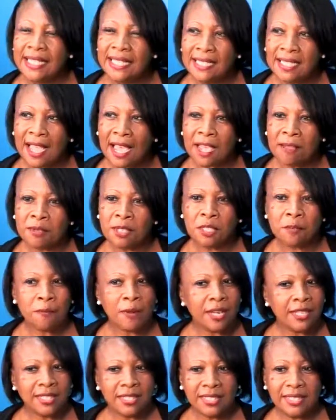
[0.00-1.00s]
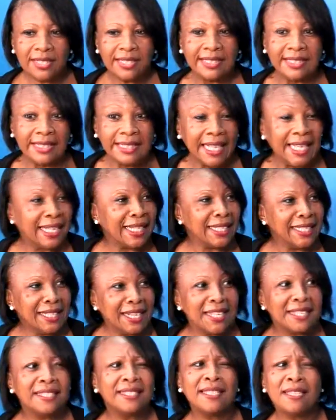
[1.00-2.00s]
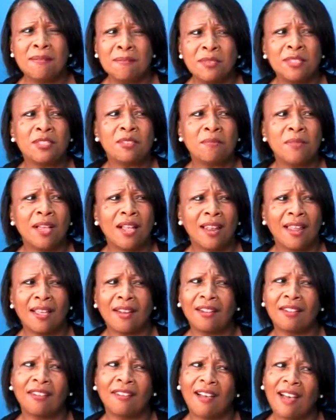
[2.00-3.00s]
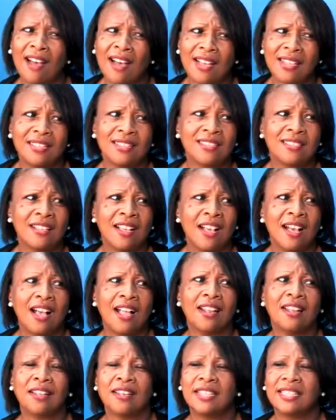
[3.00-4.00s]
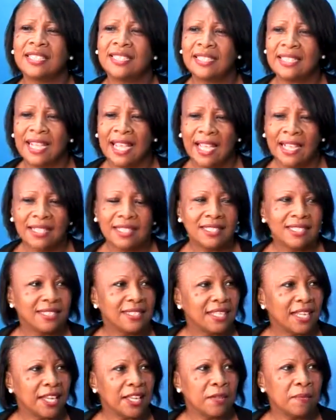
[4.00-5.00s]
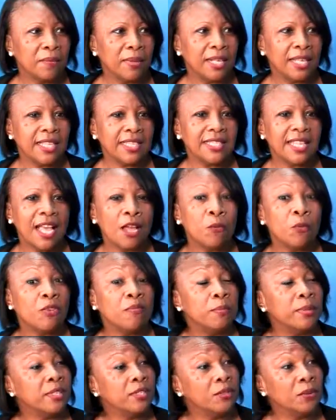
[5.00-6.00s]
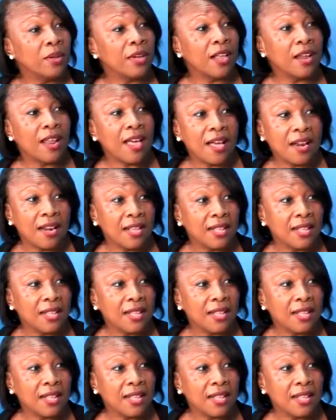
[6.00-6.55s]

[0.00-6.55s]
times, especially lately, there seems to be a lot of loss, a lot of deaths taking place, and we've been doing a lot of